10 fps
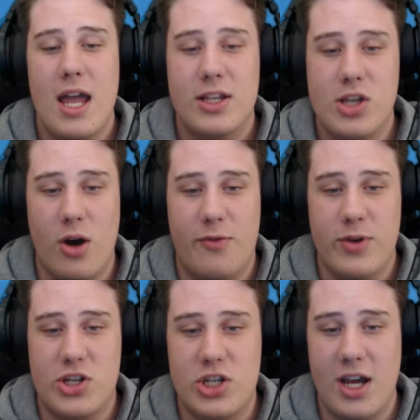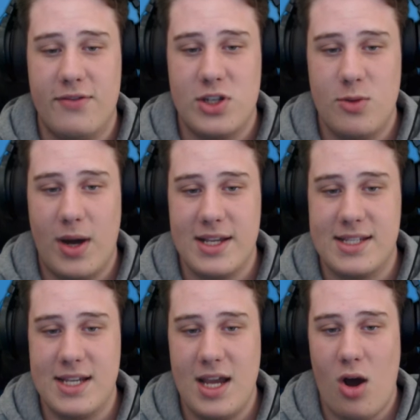So if we shift, you might
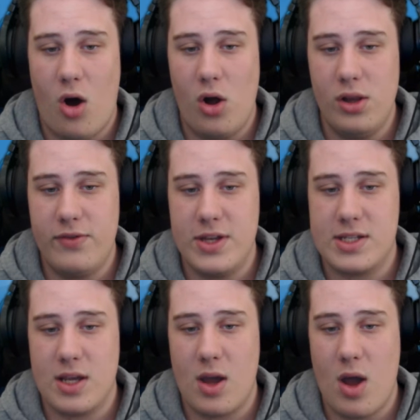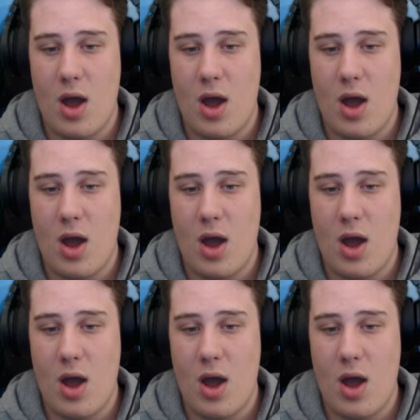see all of this